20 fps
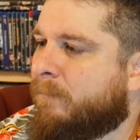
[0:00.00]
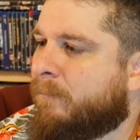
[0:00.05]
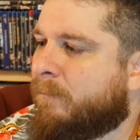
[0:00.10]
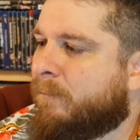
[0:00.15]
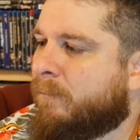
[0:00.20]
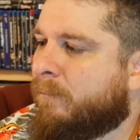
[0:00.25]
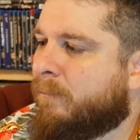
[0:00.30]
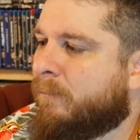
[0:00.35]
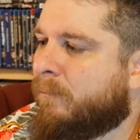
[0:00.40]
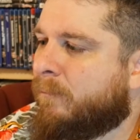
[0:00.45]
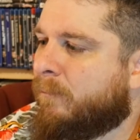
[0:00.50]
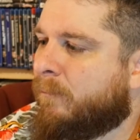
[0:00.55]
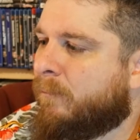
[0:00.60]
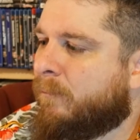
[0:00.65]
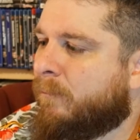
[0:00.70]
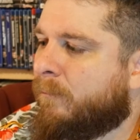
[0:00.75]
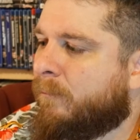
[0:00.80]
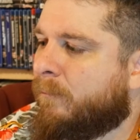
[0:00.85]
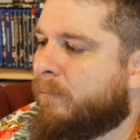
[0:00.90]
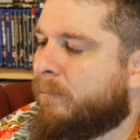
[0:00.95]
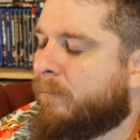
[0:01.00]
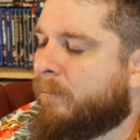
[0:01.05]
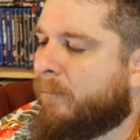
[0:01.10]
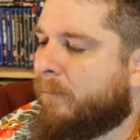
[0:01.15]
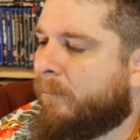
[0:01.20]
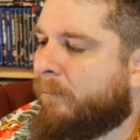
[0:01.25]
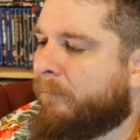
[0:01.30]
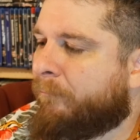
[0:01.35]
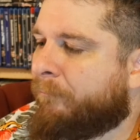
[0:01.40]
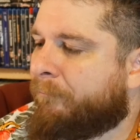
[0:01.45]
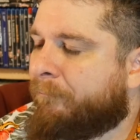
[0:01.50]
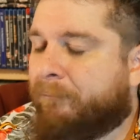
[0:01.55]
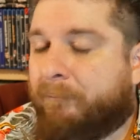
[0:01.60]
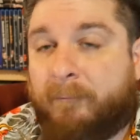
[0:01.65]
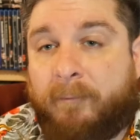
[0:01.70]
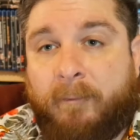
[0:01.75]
(no one is talking)